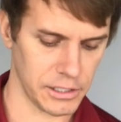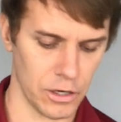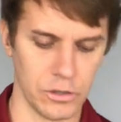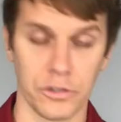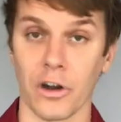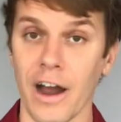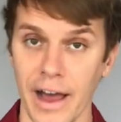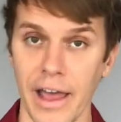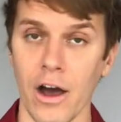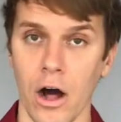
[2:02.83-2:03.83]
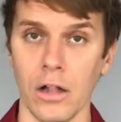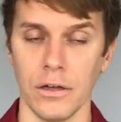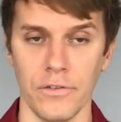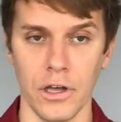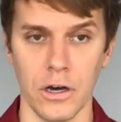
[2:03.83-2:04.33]
So try all
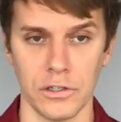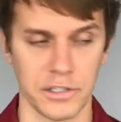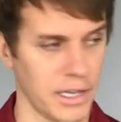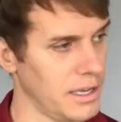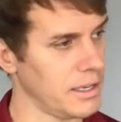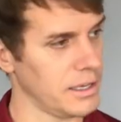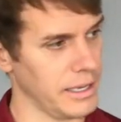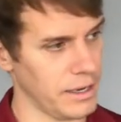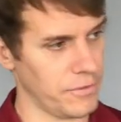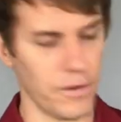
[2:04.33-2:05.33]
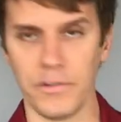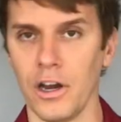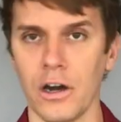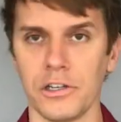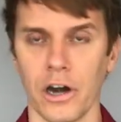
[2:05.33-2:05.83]
of those, get a
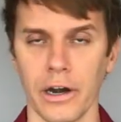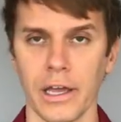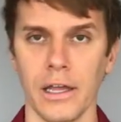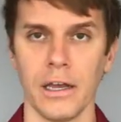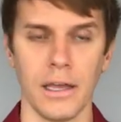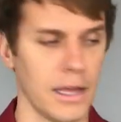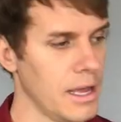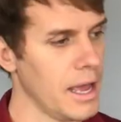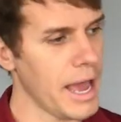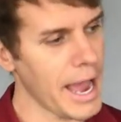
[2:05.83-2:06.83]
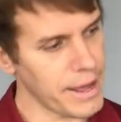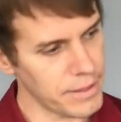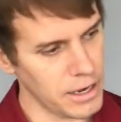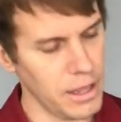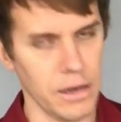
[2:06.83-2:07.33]
50-yard target, and
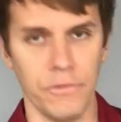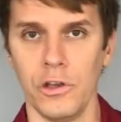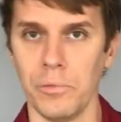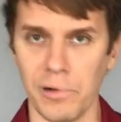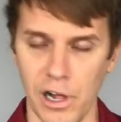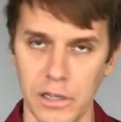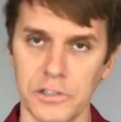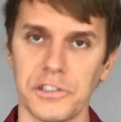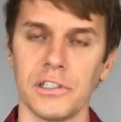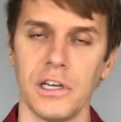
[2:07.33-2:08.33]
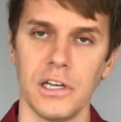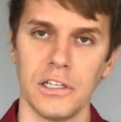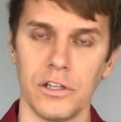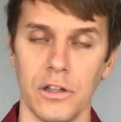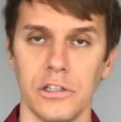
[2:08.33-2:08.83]
then hit a few balls
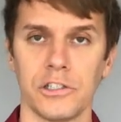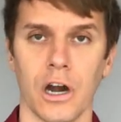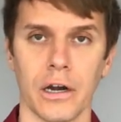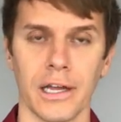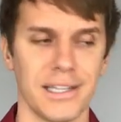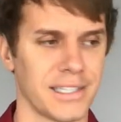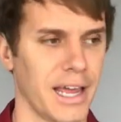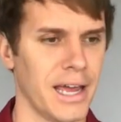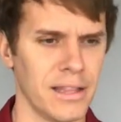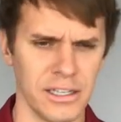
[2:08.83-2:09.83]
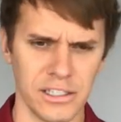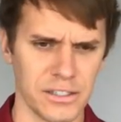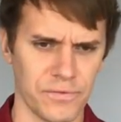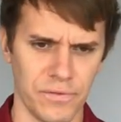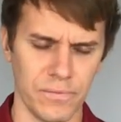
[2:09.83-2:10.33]
to those targets. And then
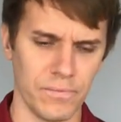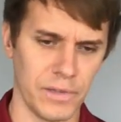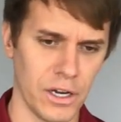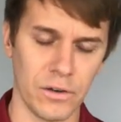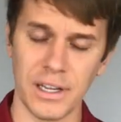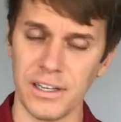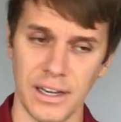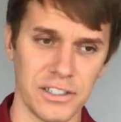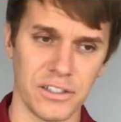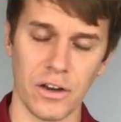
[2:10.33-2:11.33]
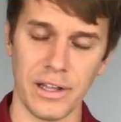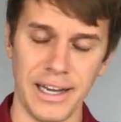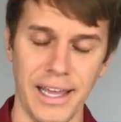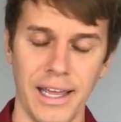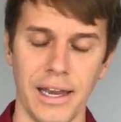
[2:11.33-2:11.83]
just, you don't necessarily
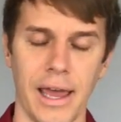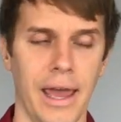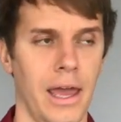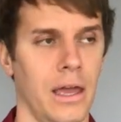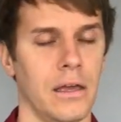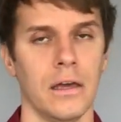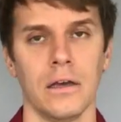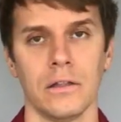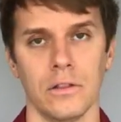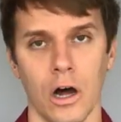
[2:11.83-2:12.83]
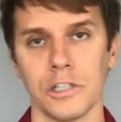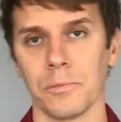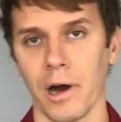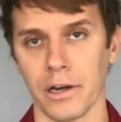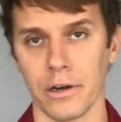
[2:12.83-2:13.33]
need a
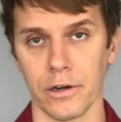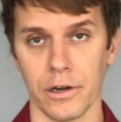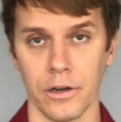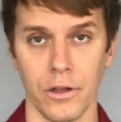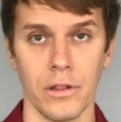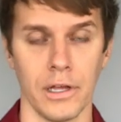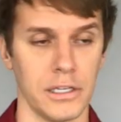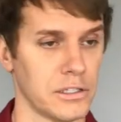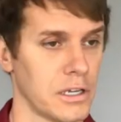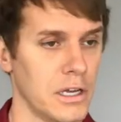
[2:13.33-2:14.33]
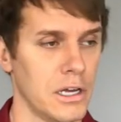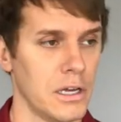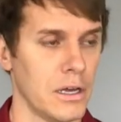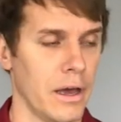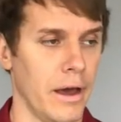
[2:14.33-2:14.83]
launch monitor to do this.
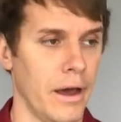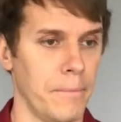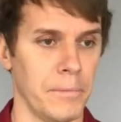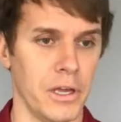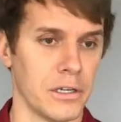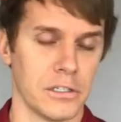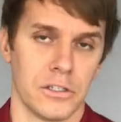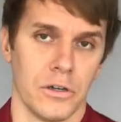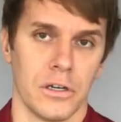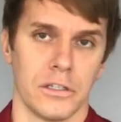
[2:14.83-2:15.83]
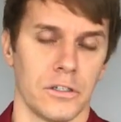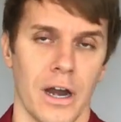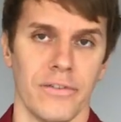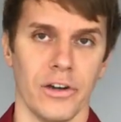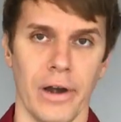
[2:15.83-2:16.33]
You can just do it at the
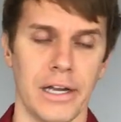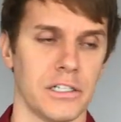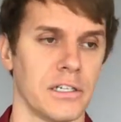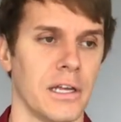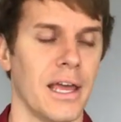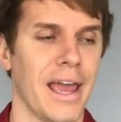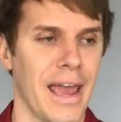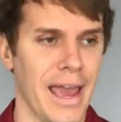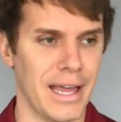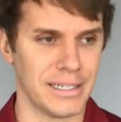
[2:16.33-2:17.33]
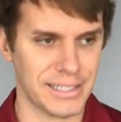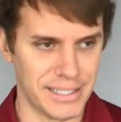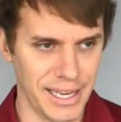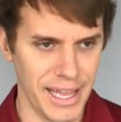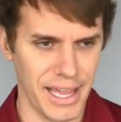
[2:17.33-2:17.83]
driving range and
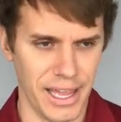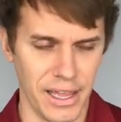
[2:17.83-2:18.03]
see,